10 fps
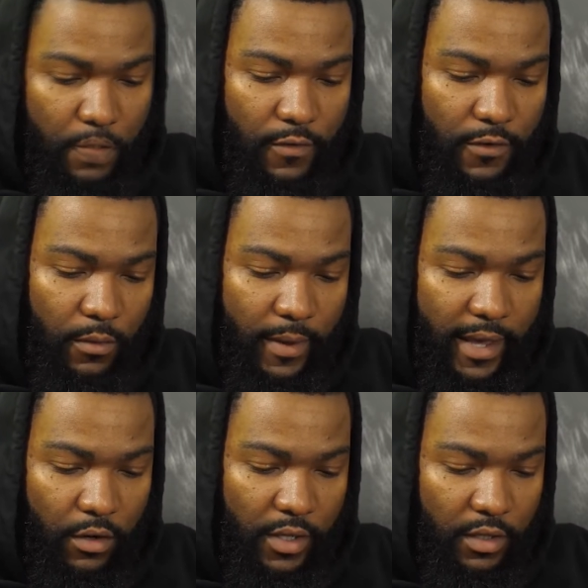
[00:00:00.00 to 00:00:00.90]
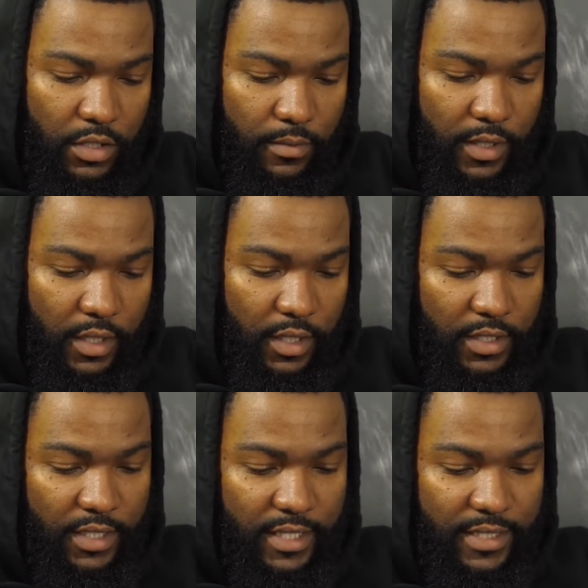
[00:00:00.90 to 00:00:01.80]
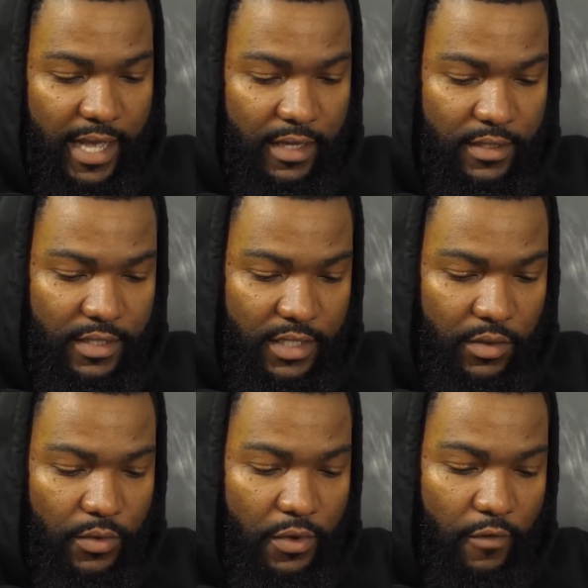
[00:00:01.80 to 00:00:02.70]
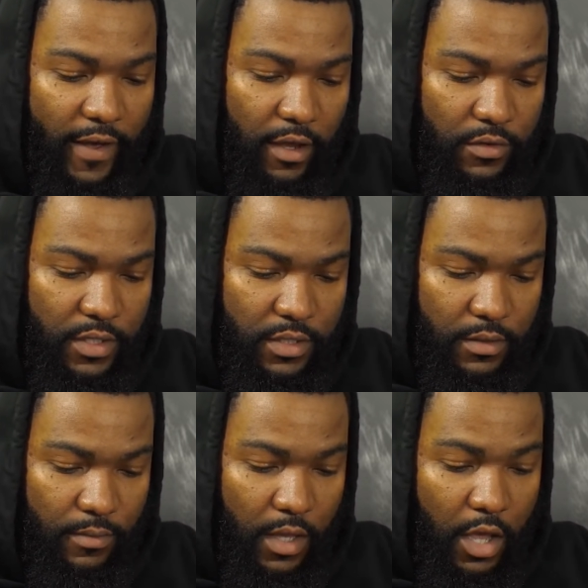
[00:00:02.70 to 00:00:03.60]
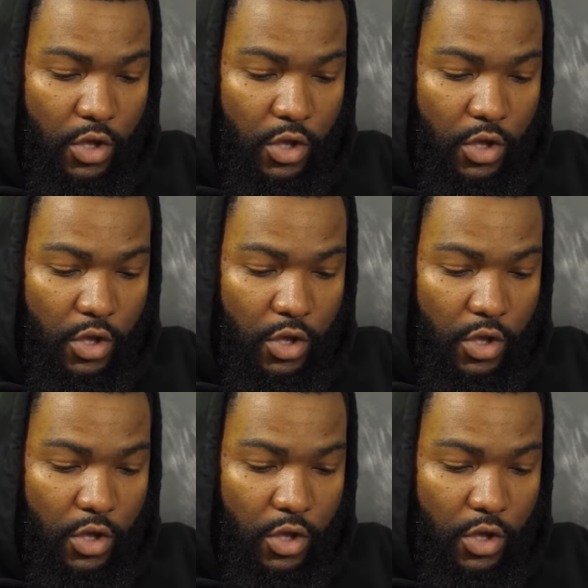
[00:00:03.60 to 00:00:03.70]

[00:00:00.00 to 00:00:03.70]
You feel bad or guilty because it's not consistent with your value system.